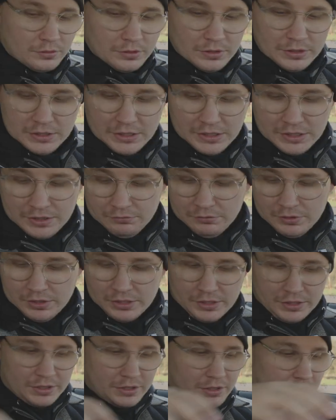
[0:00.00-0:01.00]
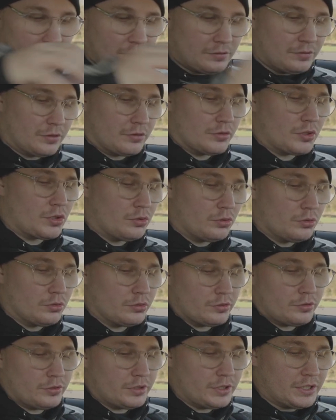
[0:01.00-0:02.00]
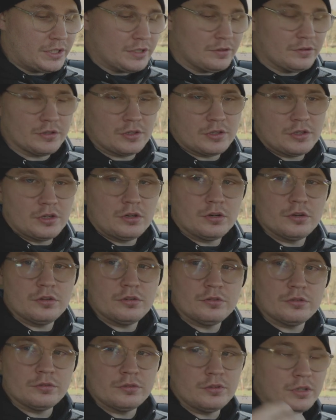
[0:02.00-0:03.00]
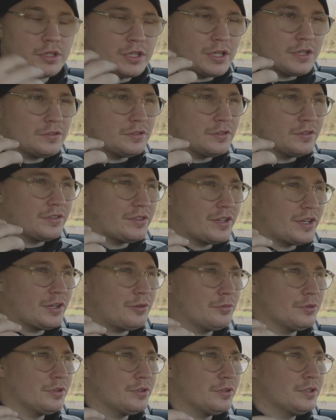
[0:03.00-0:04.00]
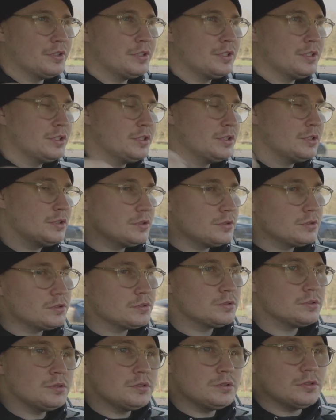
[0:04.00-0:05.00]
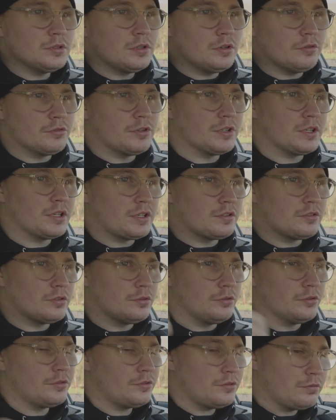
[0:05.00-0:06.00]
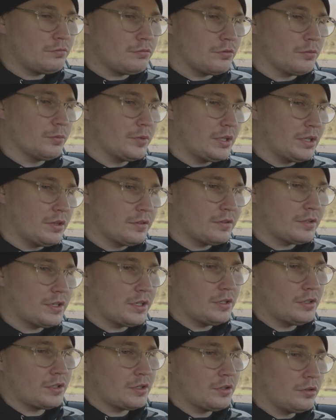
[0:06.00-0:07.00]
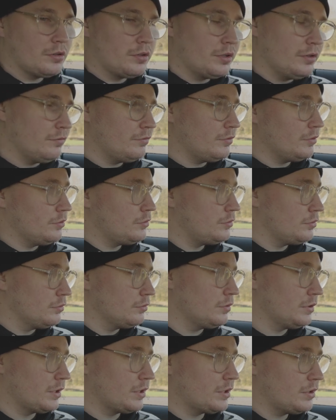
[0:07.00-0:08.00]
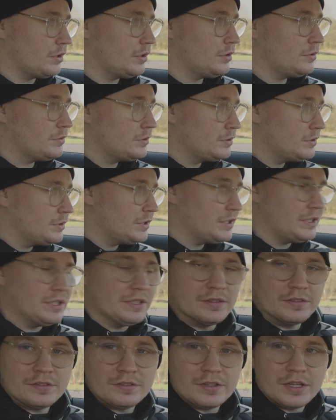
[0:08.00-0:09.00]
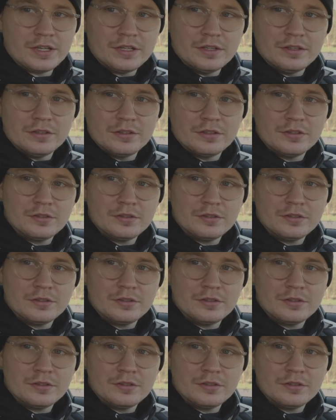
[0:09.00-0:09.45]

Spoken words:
leave like the recorder in the car, so you get the sound of the exhaust from inside the car if you're shooting a inside